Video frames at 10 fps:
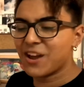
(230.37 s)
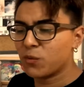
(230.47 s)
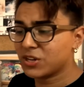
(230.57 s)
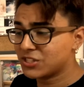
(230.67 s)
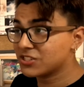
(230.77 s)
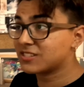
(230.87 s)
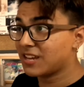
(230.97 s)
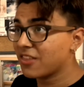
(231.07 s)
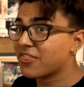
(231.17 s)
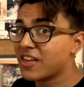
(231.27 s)
I wanted to
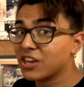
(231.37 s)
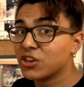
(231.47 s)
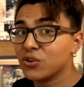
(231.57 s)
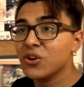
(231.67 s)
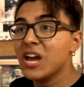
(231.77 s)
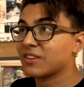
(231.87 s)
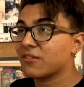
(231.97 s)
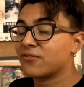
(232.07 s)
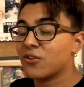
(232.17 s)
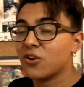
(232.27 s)
say thank you
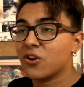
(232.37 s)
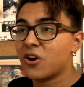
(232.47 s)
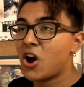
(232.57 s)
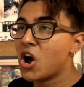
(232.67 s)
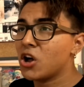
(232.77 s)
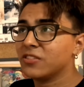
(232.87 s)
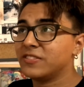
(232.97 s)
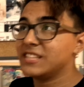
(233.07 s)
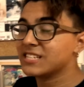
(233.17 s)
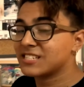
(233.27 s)
for all
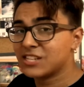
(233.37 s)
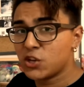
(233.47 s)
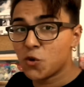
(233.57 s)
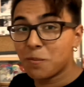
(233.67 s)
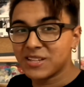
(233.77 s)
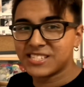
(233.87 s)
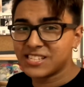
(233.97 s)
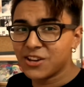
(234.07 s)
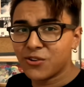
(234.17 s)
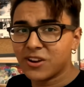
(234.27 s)
this new
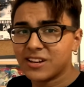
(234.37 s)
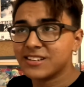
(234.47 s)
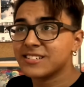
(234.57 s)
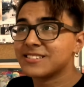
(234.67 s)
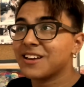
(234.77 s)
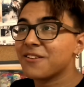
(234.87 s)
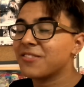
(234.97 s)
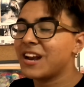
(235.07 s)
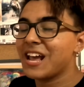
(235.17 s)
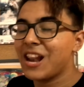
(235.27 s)
material and stuff
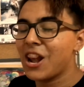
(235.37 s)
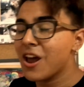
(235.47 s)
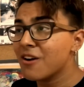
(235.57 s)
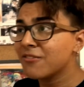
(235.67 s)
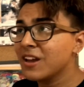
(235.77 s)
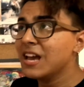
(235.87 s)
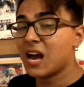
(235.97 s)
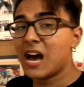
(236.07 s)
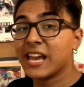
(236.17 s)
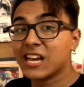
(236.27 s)
that I love.
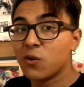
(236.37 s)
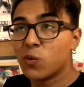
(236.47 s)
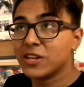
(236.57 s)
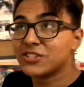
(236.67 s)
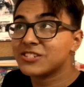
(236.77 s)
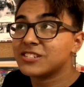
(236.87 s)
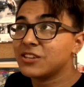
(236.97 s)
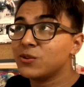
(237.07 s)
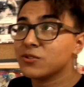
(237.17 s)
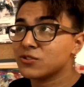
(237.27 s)
I can't wait to
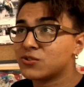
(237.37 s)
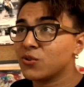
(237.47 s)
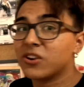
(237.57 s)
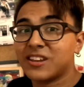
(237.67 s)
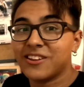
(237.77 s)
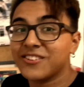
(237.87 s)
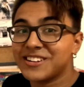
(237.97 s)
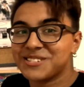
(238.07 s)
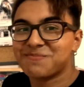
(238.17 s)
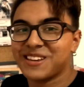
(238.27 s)
see you on tour here
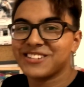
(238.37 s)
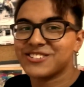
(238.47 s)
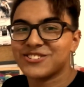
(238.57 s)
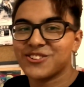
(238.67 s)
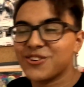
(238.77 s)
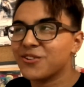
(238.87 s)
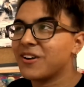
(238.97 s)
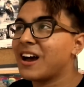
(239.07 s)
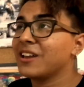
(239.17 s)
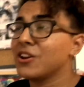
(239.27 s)
in Spain, so
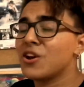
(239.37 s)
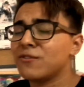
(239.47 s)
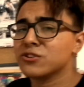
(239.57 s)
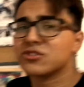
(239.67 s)
I love you